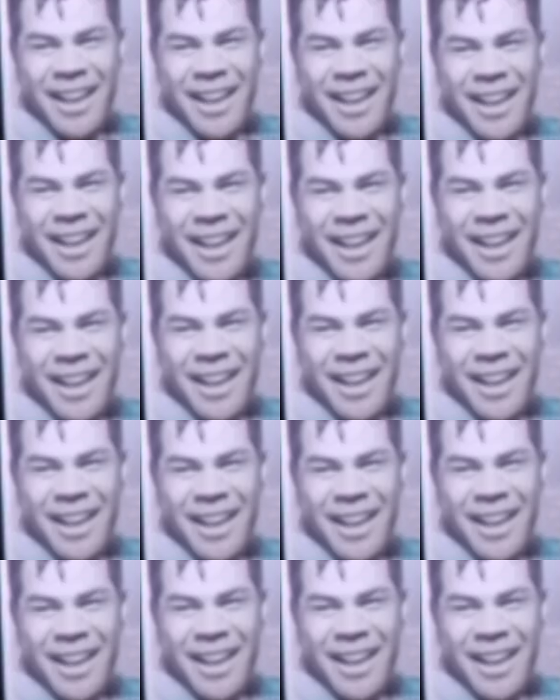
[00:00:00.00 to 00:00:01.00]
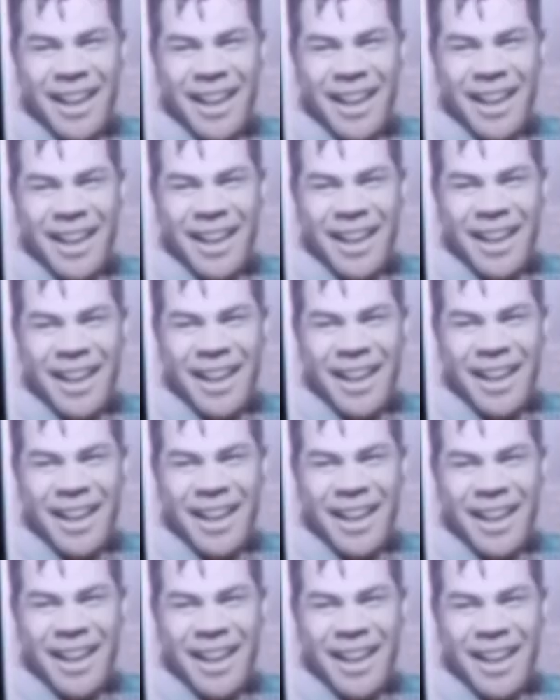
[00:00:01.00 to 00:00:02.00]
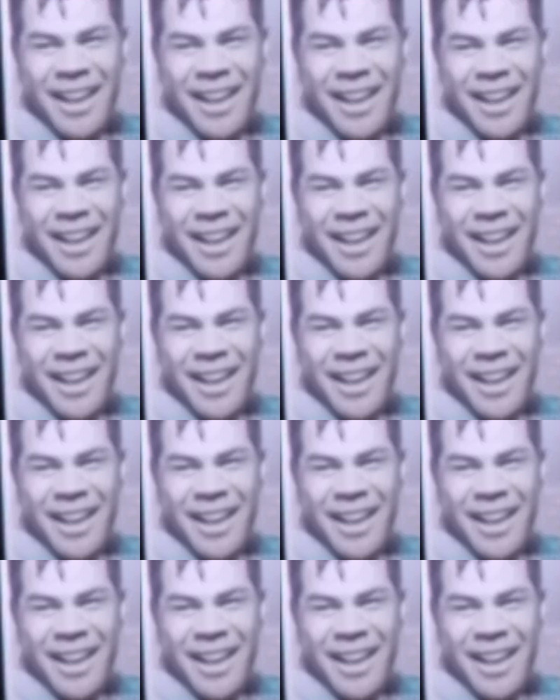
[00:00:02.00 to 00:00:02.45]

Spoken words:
[no speech]